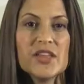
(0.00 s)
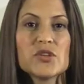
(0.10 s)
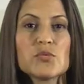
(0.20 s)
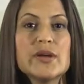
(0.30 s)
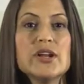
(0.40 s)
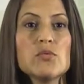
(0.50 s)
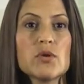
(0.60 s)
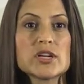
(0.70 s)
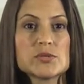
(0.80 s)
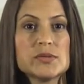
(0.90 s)
The reader
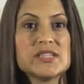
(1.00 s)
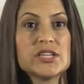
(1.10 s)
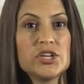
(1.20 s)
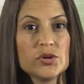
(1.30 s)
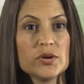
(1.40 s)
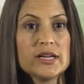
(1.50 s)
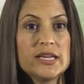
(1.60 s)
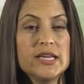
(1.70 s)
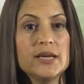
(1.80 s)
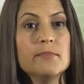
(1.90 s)
works with Secura
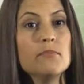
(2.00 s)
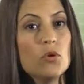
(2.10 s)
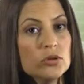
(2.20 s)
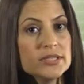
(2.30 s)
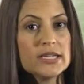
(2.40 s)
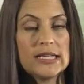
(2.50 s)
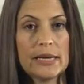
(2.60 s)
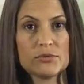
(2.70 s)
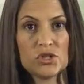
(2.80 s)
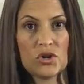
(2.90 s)
key molded
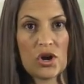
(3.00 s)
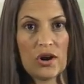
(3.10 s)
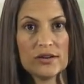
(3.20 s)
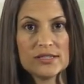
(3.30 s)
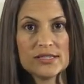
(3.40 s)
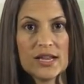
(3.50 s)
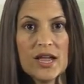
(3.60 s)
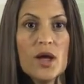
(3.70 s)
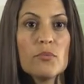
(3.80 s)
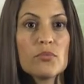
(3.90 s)
clamshell cards,
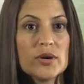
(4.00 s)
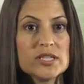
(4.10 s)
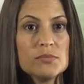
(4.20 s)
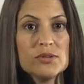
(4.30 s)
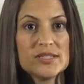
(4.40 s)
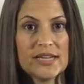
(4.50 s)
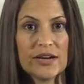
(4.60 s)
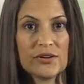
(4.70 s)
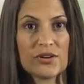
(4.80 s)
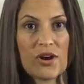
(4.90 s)
printable
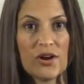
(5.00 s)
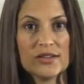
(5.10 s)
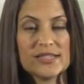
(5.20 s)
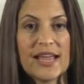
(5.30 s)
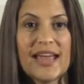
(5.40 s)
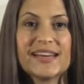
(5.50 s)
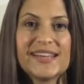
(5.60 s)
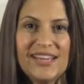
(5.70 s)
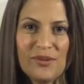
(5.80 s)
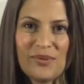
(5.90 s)
standard cards, and
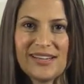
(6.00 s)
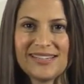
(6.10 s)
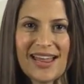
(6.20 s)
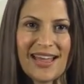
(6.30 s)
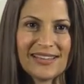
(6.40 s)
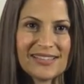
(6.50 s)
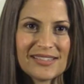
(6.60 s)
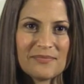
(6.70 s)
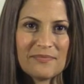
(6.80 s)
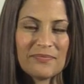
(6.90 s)
keyring tags.
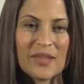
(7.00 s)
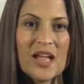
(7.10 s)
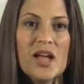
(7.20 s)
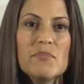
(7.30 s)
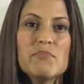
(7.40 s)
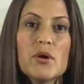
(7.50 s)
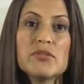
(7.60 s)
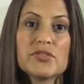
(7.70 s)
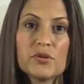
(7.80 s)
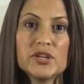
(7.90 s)

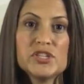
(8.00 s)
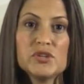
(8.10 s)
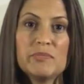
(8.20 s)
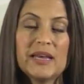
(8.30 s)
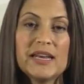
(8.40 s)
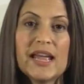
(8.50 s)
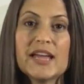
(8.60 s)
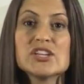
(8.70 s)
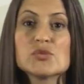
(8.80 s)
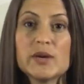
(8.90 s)
Both 32-bit
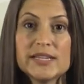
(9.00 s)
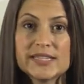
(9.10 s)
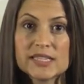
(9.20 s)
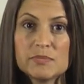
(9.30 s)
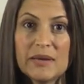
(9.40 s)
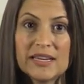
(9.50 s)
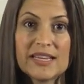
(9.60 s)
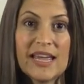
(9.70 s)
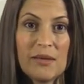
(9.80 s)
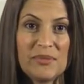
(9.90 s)
and 26-bit
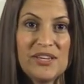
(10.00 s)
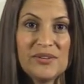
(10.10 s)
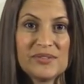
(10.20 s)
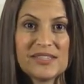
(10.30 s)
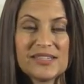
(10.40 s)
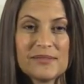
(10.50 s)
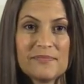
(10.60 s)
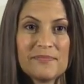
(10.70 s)
can be used.